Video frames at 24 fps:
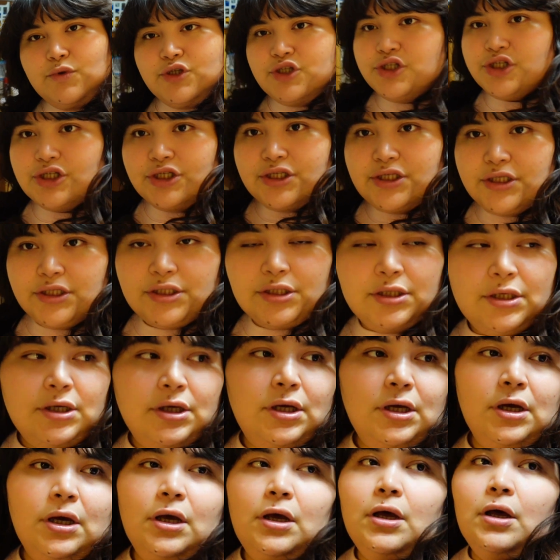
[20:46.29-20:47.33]
was just
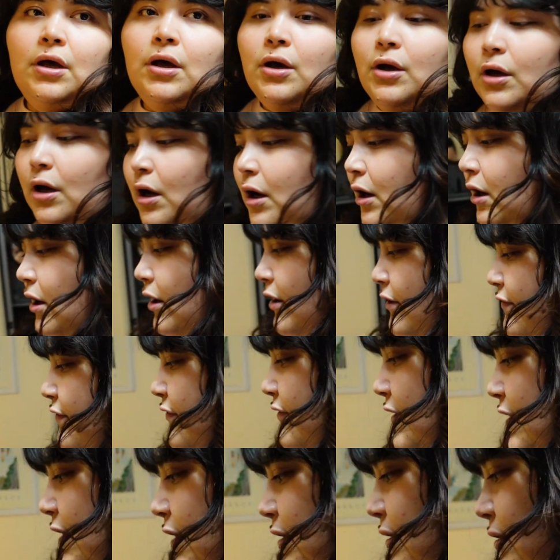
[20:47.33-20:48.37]

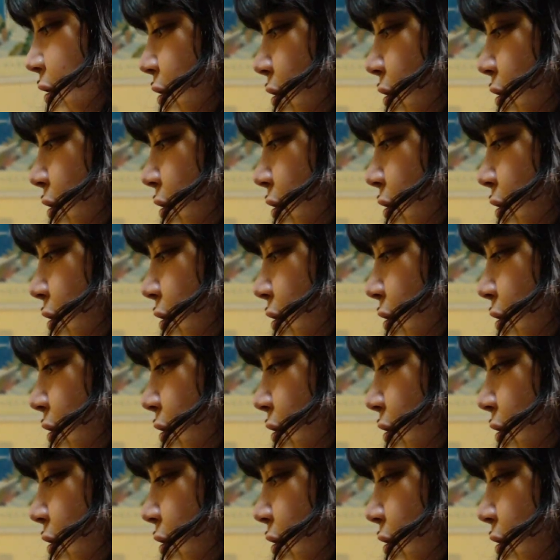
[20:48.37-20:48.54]
off. Like,